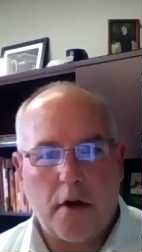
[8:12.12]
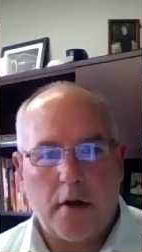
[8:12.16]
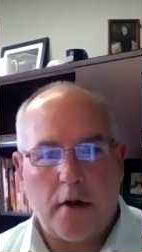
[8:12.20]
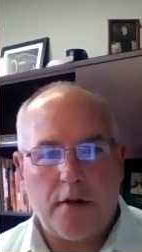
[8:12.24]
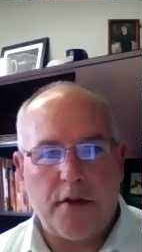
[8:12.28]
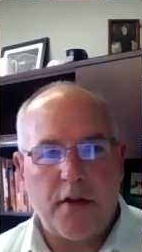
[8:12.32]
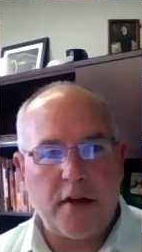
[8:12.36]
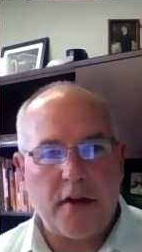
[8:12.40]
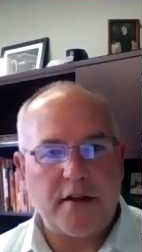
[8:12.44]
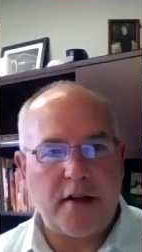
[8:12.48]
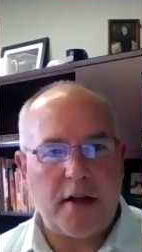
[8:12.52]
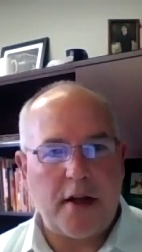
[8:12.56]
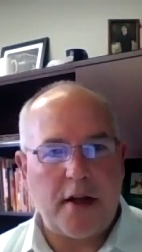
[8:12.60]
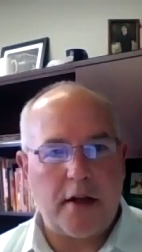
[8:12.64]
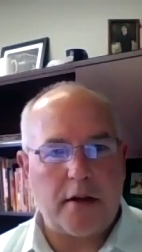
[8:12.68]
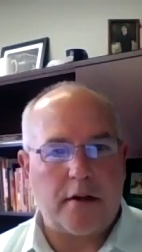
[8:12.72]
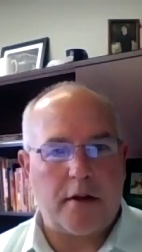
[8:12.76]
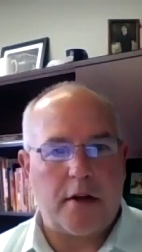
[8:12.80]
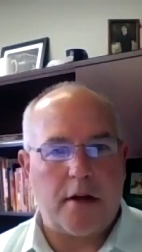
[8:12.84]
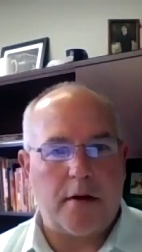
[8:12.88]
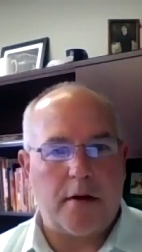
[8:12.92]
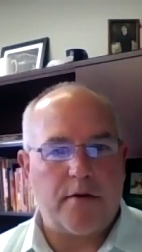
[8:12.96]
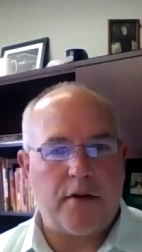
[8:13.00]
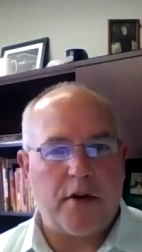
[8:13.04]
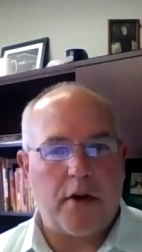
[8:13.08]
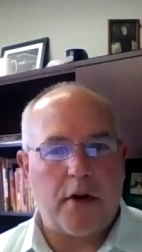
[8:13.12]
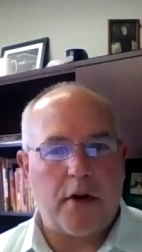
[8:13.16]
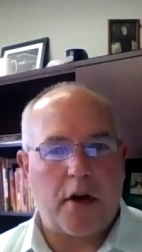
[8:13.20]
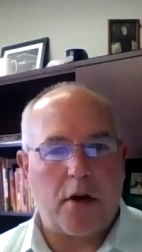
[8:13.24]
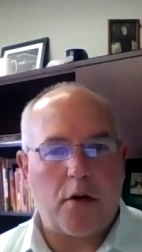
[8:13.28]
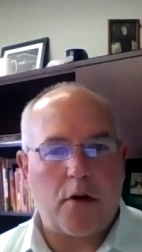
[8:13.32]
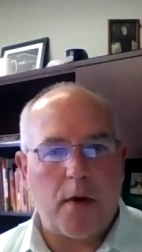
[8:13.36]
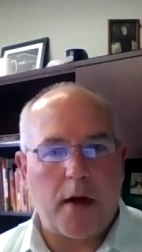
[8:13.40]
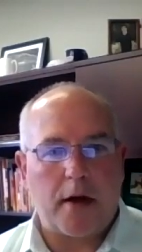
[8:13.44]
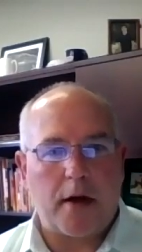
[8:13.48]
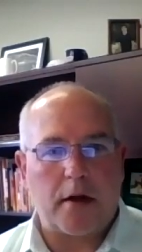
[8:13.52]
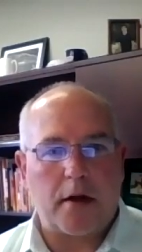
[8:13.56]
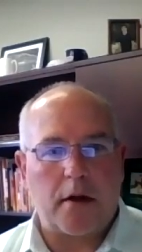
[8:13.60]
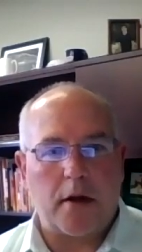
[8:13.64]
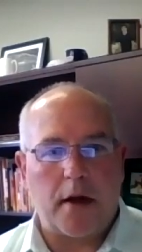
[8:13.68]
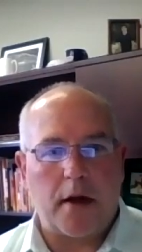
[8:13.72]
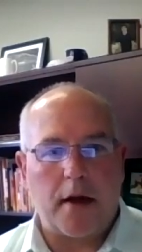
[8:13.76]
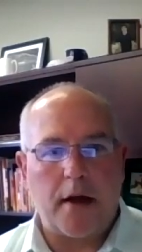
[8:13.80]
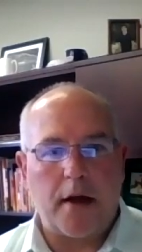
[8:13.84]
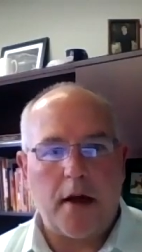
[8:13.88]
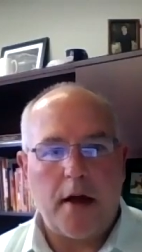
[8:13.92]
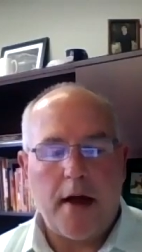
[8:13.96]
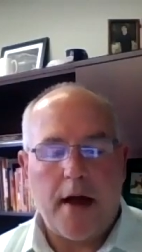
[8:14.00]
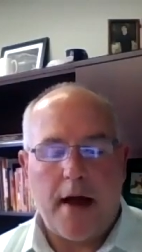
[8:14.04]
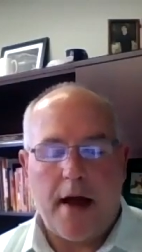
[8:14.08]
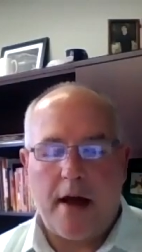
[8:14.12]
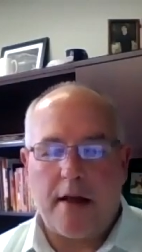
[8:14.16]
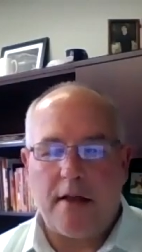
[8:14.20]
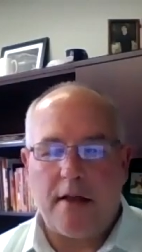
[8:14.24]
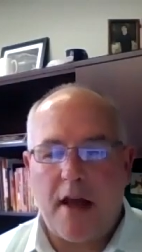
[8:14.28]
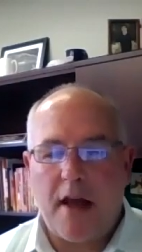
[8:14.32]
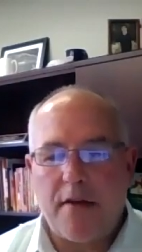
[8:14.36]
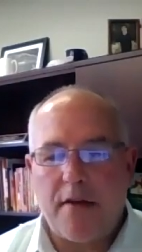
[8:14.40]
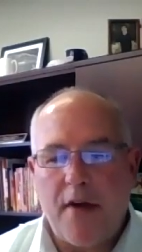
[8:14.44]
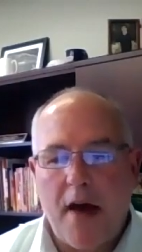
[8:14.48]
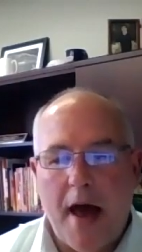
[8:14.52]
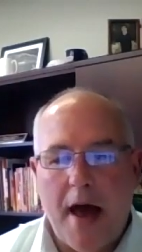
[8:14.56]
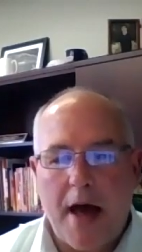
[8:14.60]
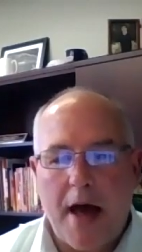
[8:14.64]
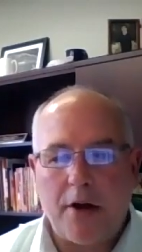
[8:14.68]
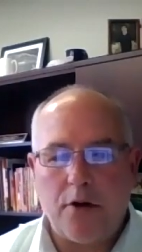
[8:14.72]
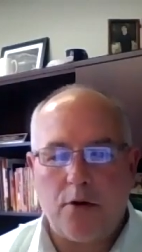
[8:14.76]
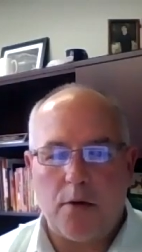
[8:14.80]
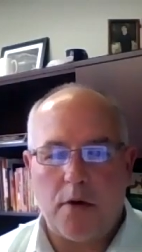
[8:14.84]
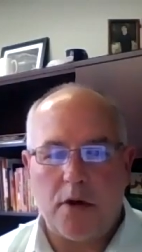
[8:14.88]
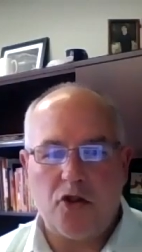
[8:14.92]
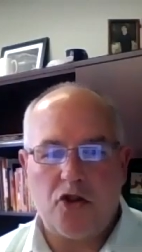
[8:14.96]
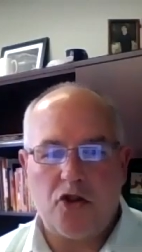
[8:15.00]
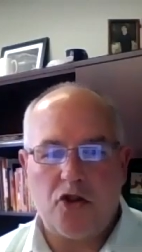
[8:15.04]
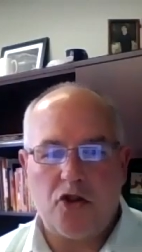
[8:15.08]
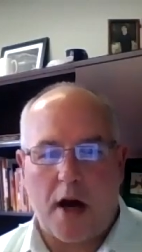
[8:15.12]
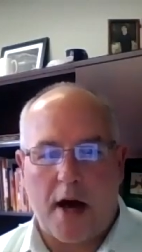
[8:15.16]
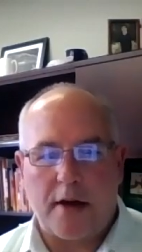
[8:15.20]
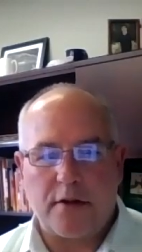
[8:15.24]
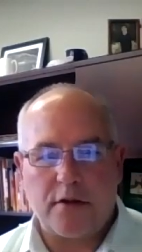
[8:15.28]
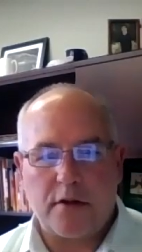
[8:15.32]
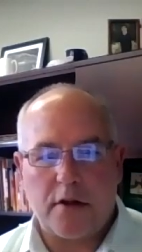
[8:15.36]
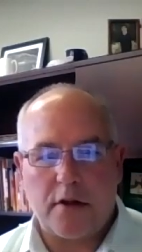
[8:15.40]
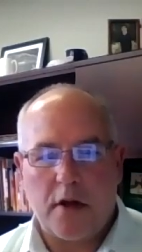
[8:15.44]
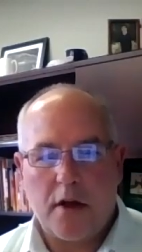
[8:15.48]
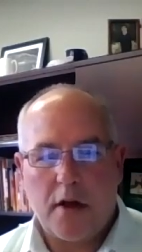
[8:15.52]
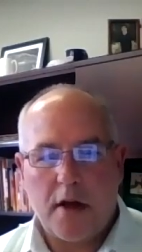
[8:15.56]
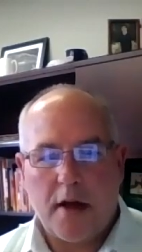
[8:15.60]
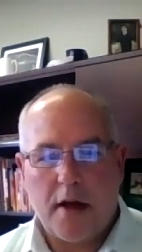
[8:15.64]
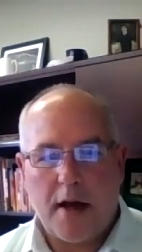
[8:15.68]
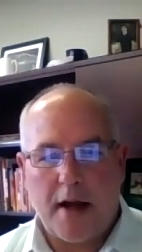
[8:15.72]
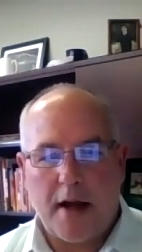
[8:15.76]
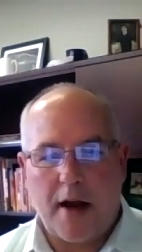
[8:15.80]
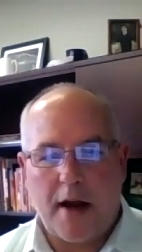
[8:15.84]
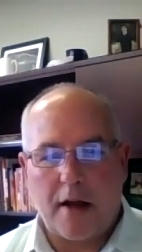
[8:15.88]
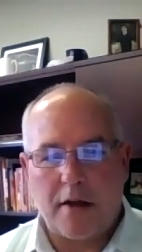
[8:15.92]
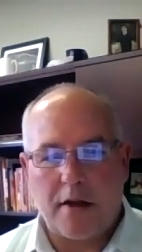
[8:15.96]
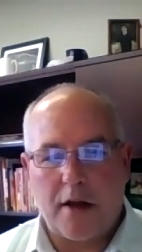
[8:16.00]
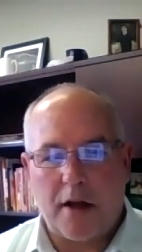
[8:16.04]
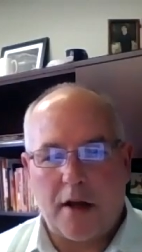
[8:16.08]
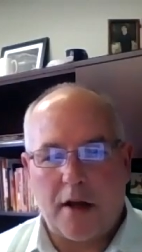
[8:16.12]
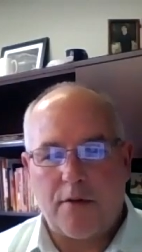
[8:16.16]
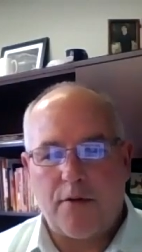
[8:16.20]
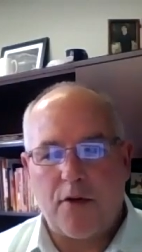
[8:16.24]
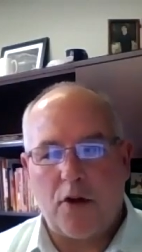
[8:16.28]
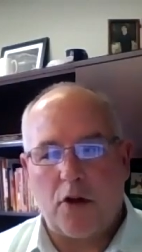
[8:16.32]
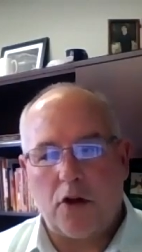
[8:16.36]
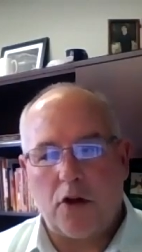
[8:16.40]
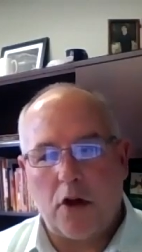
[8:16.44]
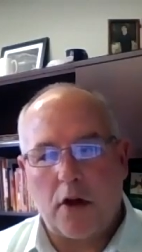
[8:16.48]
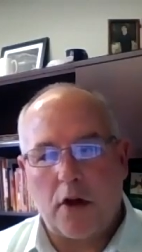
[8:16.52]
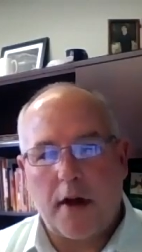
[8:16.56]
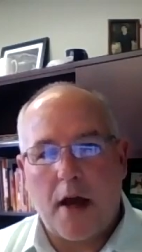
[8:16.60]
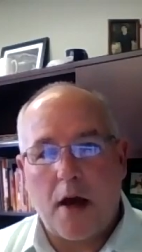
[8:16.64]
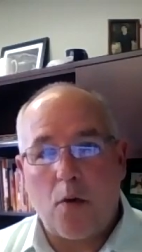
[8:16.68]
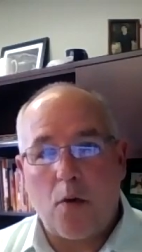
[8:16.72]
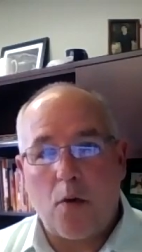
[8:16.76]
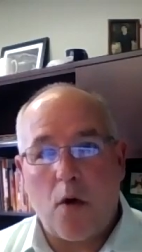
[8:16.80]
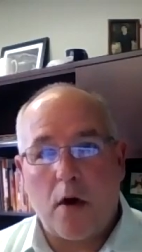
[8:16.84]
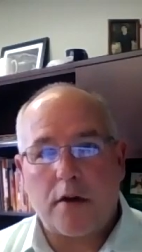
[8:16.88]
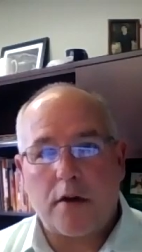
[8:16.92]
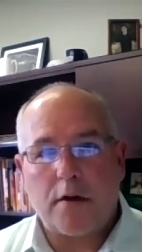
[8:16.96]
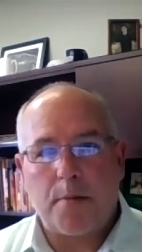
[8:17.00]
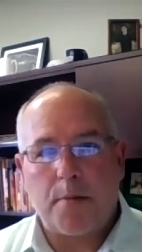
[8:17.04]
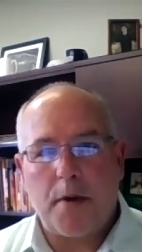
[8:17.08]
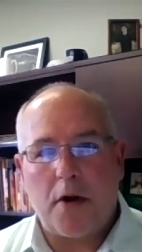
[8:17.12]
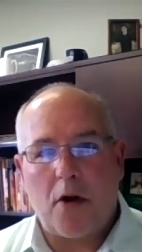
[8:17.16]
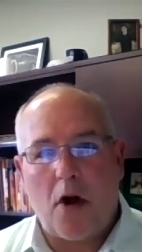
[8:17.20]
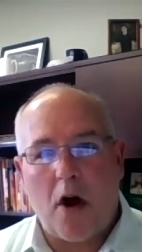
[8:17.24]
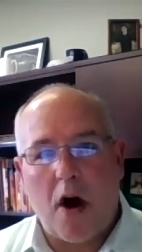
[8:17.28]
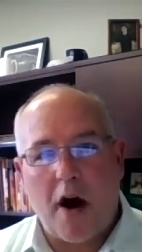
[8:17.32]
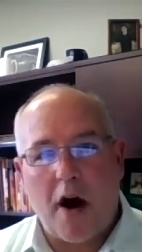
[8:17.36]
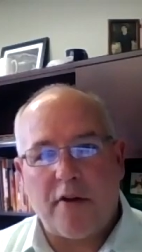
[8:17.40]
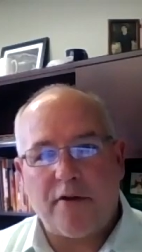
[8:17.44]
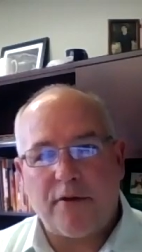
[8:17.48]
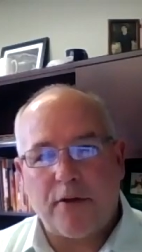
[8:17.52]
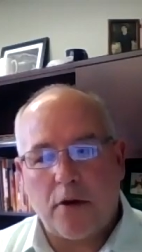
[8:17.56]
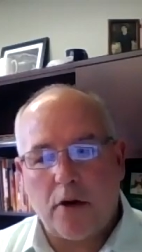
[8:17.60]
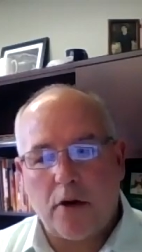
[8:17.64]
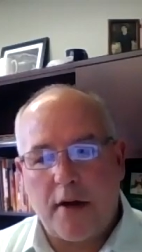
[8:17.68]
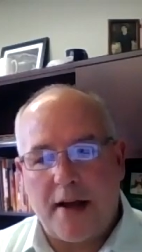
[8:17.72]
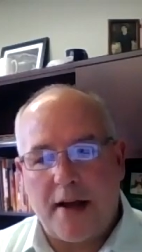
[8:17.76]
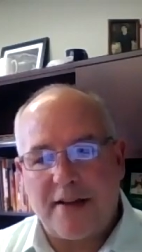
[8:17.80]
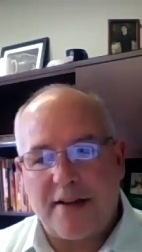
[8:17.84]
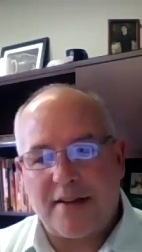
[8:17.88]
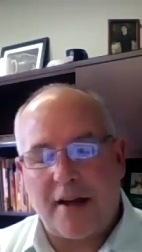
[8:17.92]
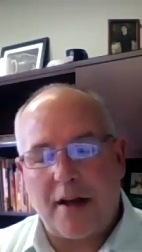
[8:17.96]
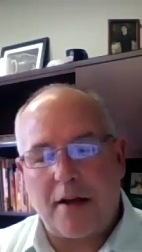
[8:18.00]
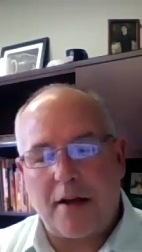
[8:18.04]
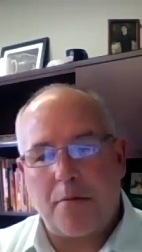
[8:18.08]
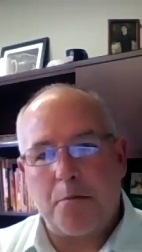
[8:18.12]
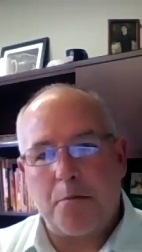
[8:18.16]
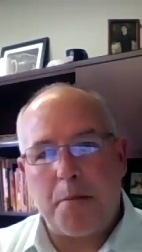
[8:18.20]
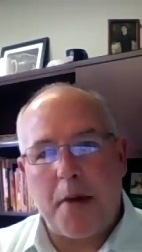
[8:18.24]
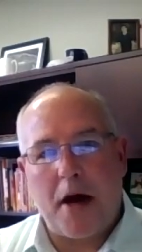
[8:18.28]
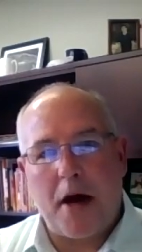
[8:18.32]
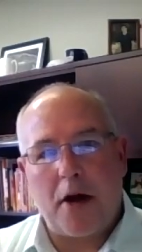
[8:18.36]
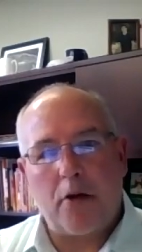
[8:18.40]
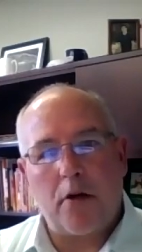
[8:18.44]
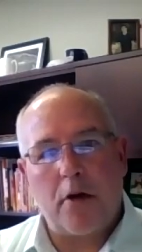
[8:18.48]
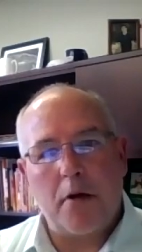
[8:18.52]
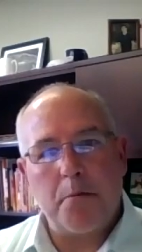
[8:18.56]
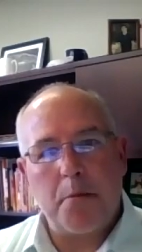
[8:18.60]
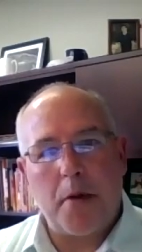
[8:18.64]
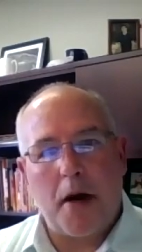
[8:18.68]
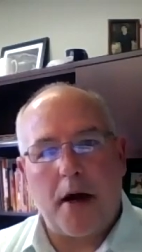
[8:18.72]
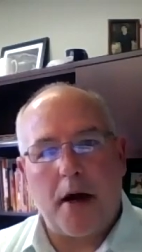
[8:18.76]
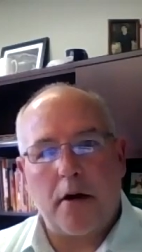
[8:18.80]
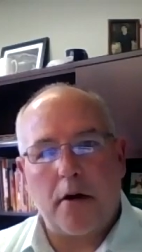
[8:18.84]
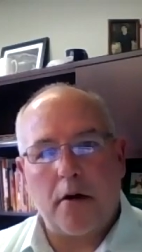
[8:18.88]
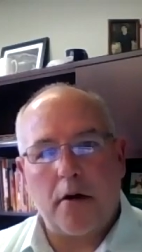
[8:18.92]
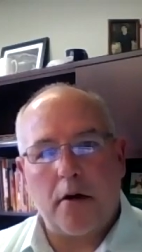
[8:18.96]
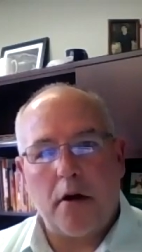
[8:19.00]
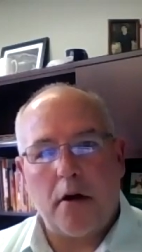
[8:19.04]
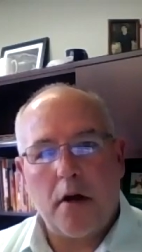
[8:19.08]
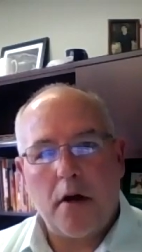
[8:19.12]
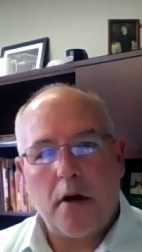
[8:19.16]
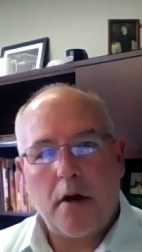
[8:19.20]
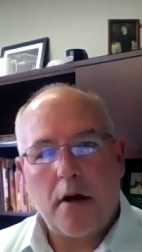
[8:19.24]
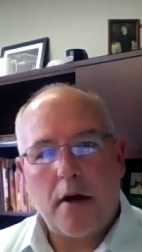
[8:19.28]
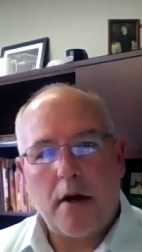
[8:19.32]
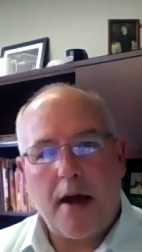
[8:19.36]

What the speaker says: This hit them very quickly, and they've had to adjust. And I think if you look at what's been offered, it's getting better and better.